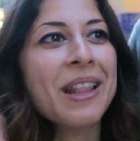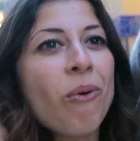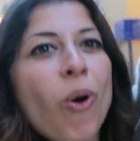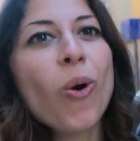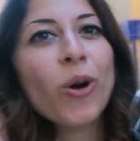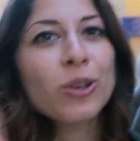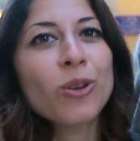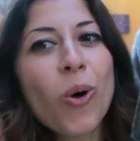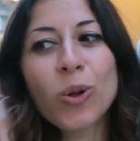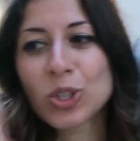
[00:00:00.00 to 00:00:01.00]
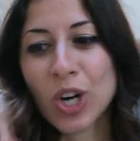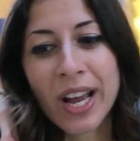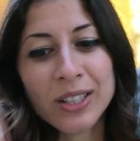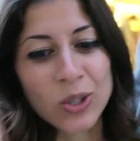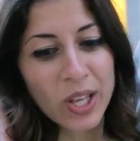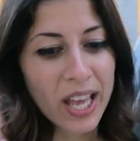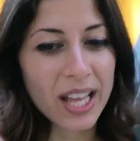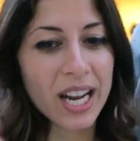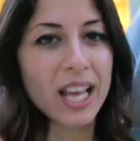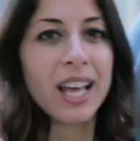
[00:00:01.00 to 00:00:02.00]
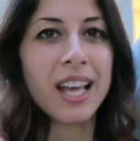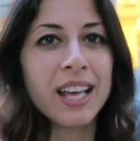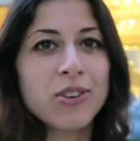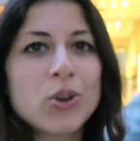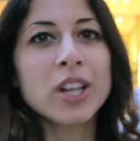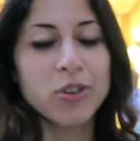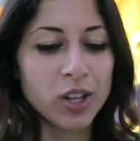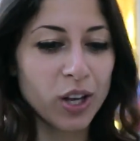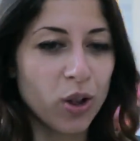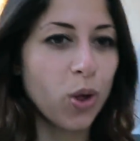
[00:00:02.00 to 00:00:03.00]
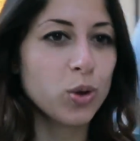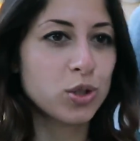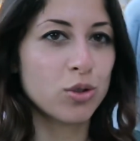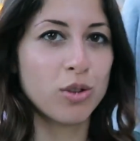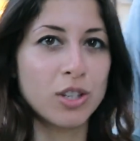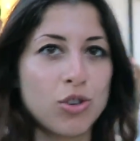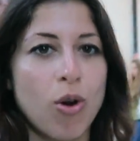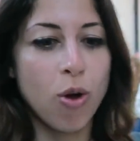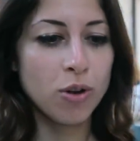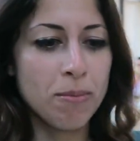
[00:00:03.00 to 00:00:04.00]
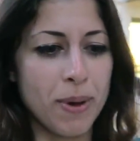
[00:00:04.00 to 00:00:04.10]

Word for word: and they were all trying to get really close to the drone.